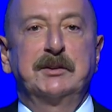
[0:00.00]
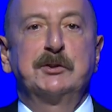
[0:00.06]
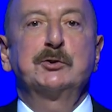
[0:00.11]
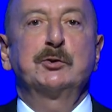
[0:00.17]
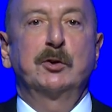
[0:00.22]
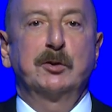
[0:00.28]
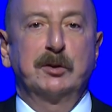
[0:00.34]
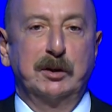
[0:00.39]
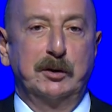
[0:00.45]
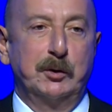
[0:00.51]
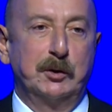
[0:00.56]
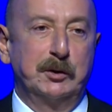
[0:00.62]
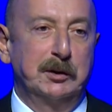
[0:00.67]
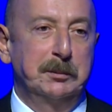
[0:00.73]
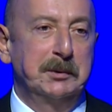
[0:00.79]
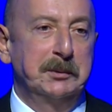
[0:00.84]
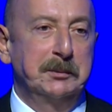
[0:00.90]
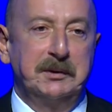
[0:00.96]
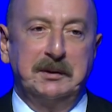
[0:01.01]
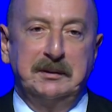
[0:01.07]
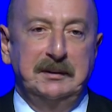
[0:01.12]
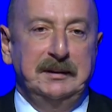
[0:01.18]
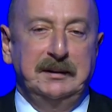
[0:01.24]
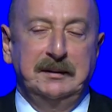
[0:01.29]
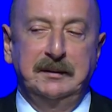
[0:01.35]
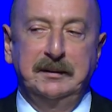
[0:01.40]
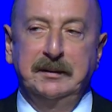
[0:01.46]
a strong economy. We
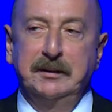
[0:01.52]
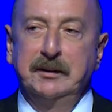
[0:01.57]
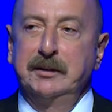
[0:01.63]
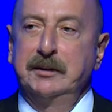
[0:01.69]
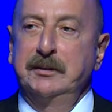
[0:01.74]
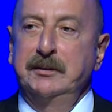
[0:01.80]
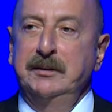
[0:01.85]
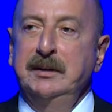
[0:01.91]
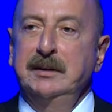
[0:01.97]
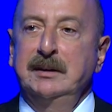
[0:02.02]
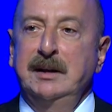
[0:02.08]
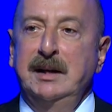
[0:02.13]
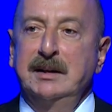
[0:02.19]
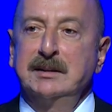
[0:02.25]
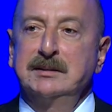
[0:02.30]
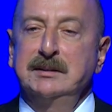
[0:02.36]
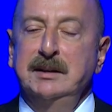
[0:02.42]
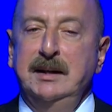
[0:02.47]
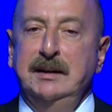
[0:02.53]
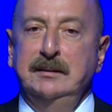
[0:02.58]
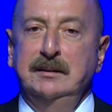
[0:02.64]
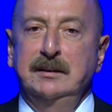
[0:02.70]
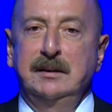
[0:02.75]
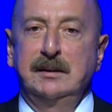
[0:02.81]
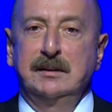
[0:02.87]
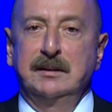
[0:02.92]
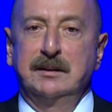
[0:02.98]
clearly realised
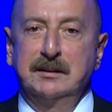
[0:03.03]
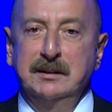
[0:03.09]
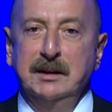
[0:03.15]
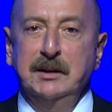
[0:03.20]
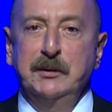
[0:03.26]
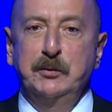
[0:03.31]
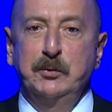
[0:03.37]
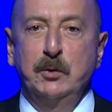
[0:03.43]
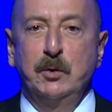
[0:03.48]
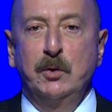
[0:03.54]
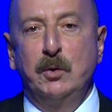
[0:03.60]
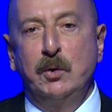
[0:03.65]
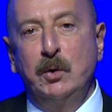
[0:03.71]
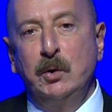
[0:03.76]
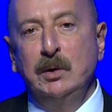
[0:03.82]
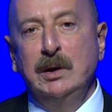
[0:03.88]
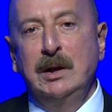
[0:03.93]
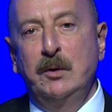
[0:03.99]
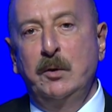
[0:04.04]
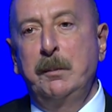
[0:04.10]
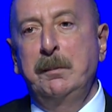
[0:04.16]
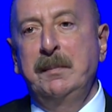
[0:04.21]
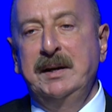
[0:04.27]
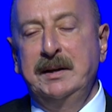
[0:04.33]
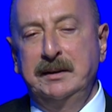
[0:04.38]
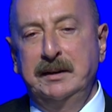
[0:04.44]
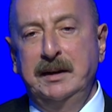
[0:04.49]
that. Therefore, all our
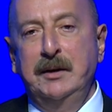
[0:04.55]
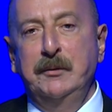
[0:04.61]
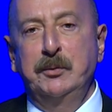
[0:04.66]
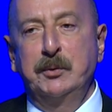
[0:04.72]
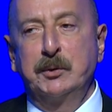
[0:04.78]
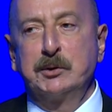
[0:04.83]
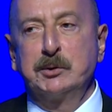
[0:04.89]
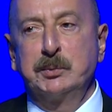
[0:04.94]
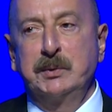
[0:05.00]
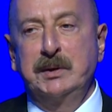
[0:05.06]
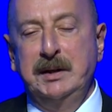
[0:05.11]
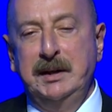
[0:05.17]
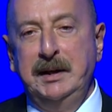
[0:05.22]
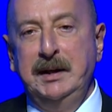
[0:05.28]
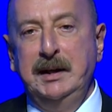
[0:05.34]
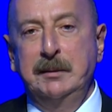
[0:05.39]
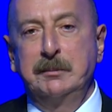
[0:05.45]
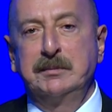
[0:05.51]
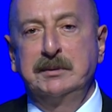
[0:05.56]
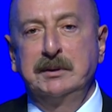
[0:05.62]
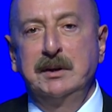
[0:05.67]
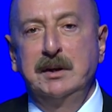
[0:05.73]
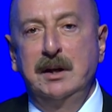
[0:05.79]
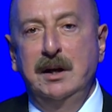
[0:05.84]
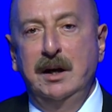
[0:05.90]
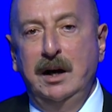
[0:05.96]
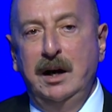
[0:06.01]
main efforts were aimed
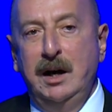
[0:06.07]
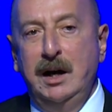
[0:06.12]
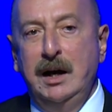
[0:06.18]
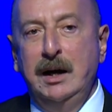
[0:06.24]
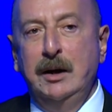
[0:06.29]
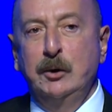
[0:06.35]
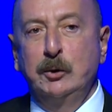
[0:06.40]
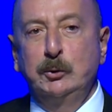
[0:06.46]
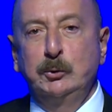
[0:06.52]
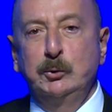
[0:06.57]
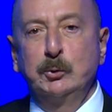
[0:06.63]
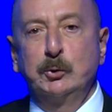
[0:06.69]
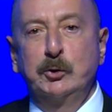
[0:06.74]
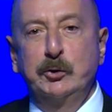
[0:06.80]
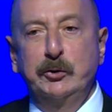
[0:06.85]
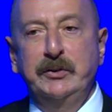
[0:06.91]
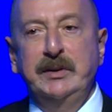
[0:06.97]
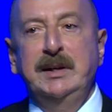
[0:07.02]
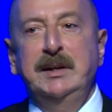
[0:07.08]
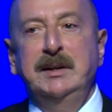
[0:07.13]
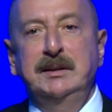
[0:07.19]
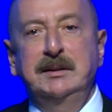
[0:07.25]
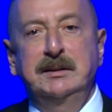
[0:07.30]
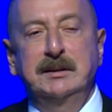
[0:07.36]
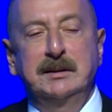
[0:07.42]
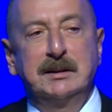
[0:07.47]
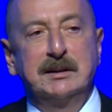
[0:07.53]
how to
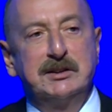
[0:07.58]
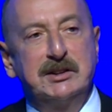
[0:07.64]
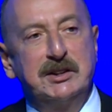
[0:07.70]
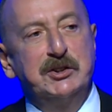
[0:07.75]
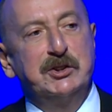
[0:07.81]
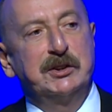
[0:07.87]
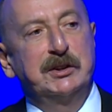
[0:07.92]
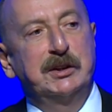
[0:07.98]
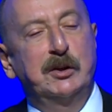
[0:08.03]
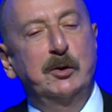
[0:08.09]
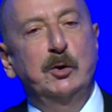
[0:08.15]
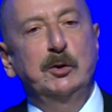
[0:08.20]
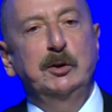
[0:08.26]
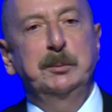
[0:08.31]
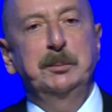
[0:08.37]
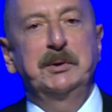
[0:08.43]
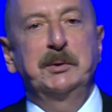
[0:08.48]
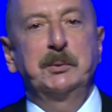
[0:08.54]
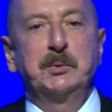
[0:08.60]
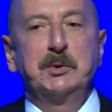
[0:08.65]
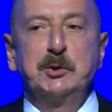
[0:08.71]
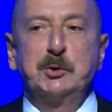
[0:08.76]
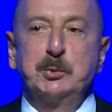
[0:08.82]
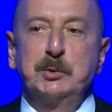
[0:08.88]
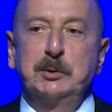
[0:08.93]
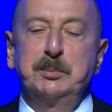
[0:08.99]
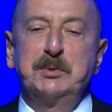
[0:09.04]
create uh, such an economy
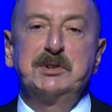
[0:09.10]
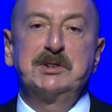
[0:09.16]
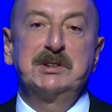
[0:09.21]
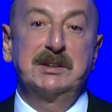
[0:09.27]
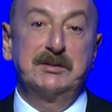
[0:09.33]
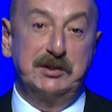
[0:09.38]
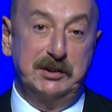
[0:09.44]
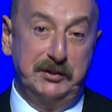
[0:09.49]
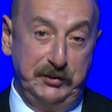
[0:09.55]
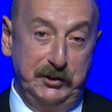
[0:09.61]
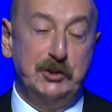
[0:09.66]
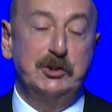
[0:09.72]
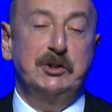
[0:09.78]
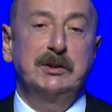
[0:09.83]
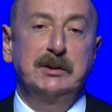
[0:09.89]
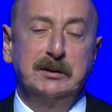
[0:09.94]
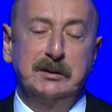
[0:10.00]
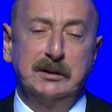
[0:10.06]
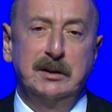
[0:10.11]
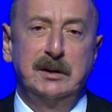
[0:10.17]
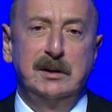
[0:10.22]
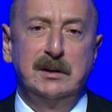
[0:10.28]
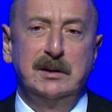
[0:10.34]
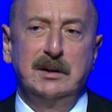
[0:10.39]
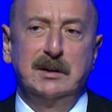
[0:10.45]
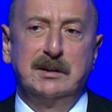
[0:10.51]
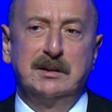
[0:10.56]
which will be self-sufficient,
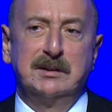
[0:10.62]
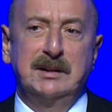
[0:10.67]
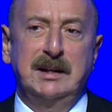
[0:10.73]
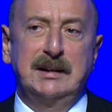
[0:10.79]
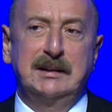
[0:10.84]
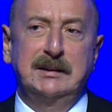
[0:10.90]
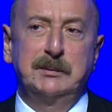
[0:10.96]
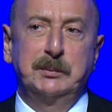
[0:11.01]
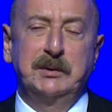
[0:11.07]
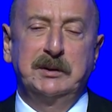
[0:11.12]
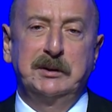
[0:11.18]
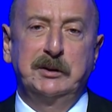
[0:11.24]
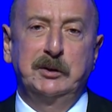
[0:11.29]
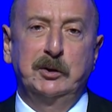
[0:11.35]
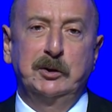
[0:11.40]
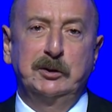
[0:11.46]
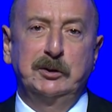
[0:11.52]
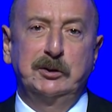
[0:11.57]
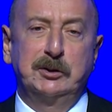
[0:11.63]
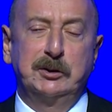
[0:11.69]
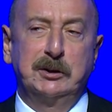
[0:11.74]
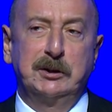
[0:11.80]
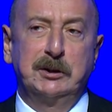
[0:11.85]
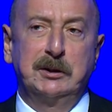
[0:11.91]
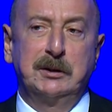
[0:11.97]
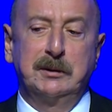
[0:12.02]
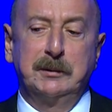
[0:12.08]
that will not
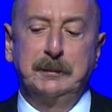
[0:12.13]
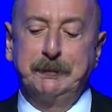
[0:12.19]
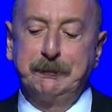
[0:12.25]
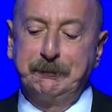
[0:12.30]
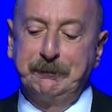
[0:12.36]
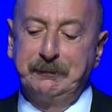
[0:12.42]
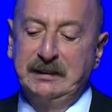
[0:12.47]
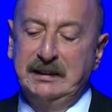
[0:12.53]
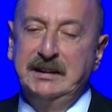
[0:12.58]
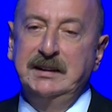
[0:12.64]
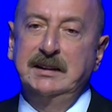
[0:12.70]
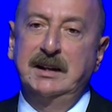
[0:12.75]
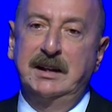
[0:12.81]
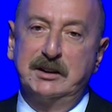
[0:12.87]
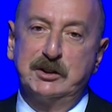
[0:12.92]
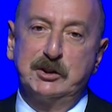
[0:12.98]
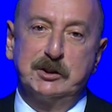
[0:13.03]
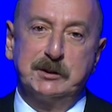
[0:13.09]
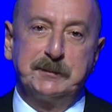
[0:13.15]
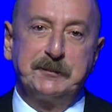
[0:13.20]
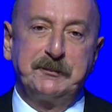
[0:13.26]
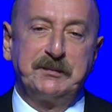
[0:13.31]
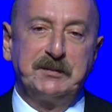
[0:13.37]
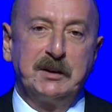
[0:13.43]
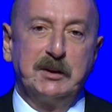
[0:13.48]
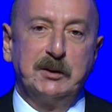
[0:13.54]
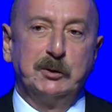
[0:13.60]
um, lead us
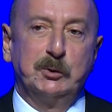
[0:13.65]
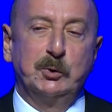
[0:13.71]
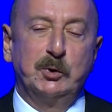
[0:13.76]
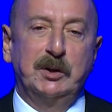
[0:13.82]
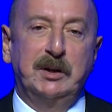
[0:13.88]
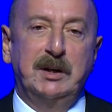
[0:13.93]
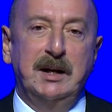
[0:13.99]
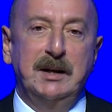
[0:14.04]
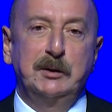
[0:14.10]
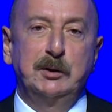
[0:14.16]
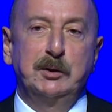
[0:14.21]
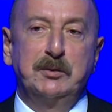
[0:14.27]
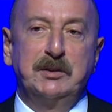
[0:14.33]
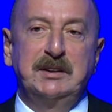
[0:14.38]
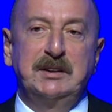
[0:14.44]
to a kind of